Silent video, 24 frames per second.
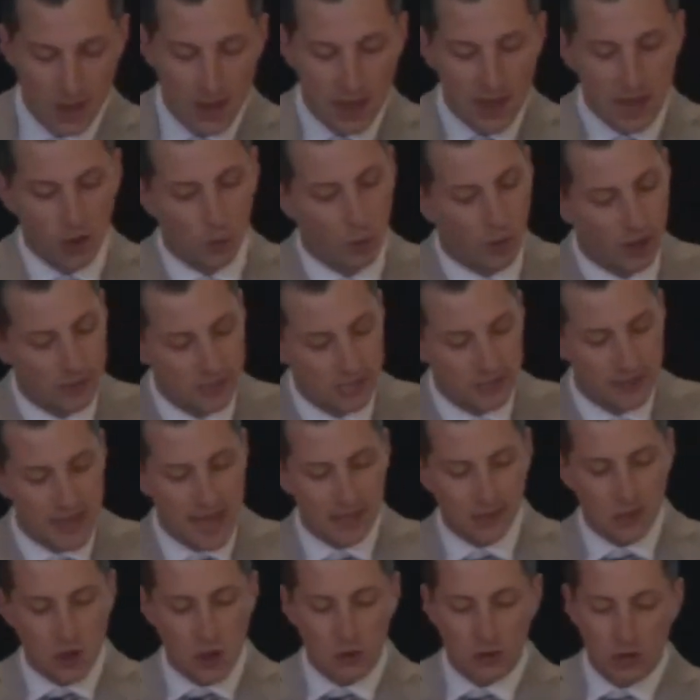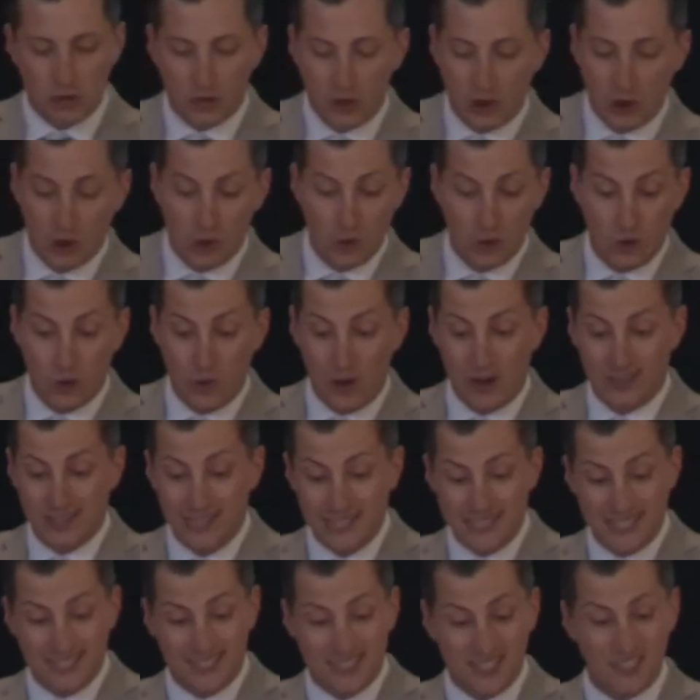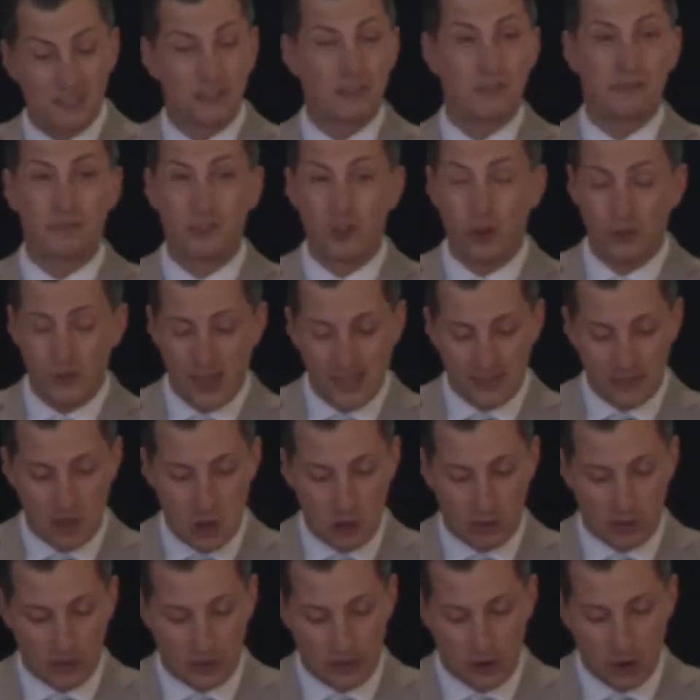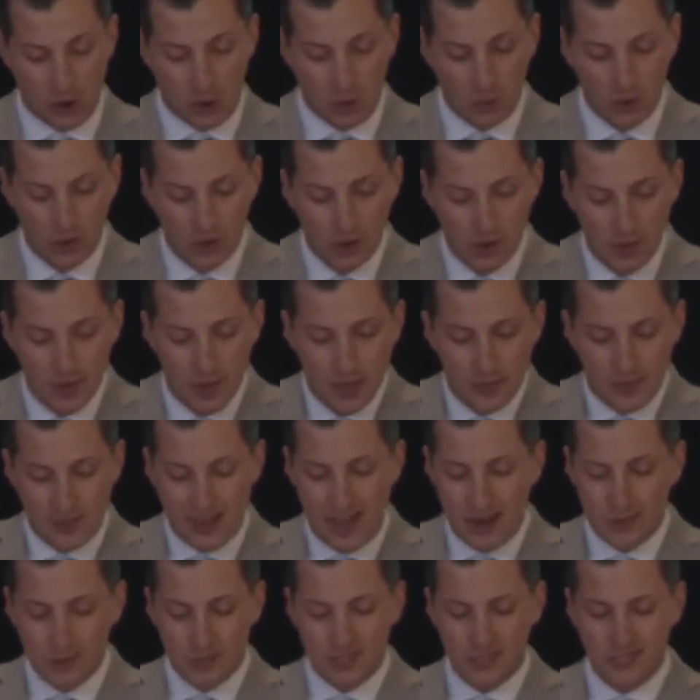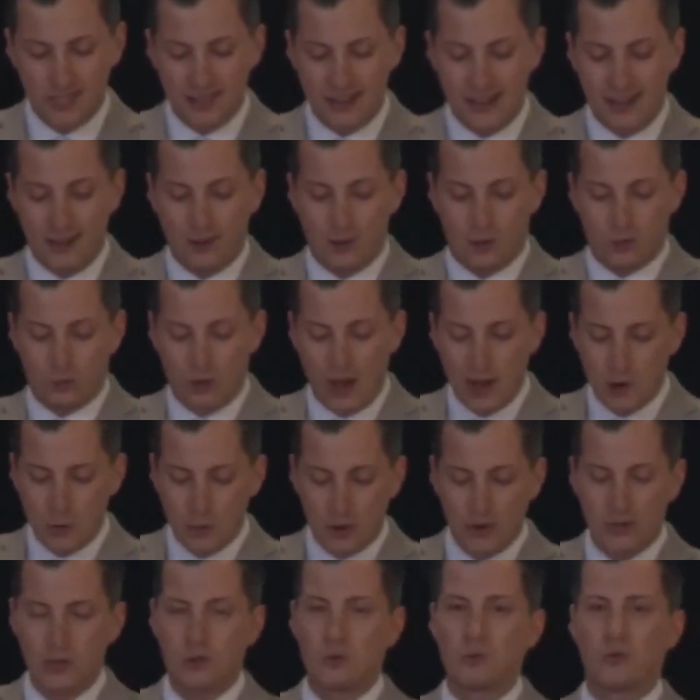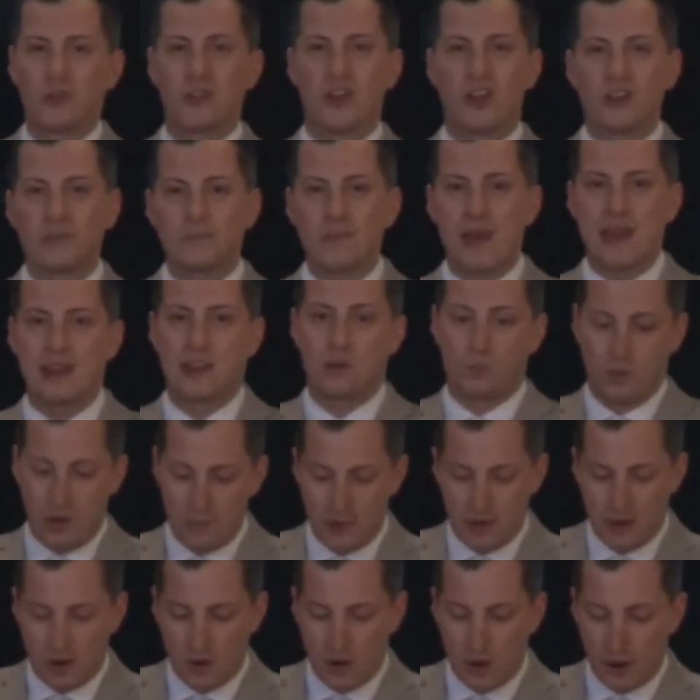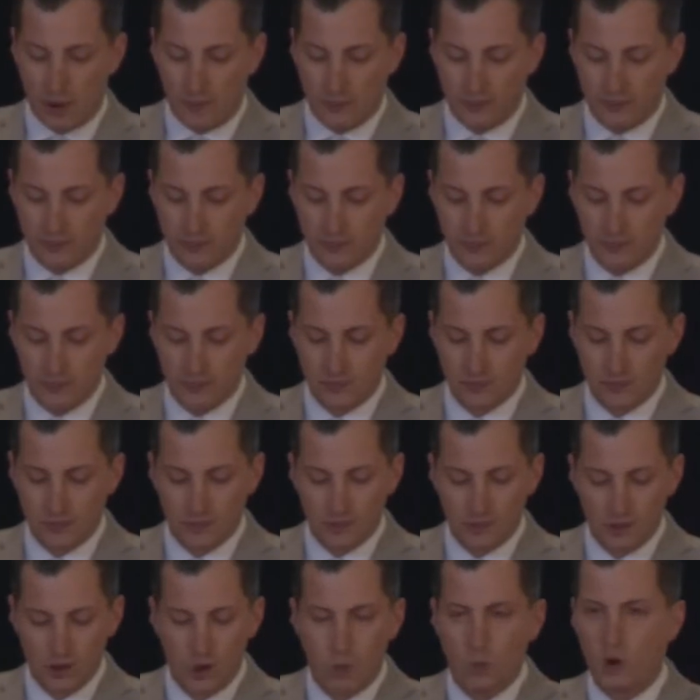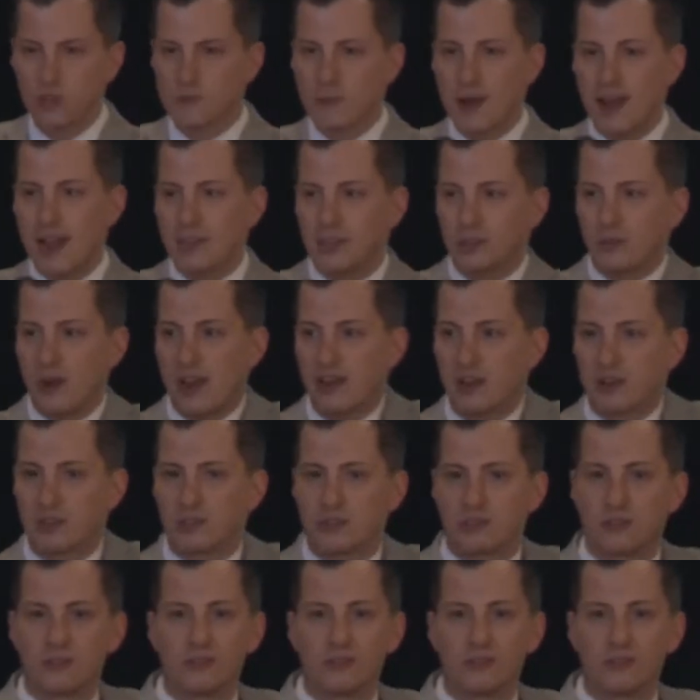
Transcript: It wasn't that long ago, or at least it doesn't feel that long ago, that I was sitting right where you young men and women are. Where's my 8th graders?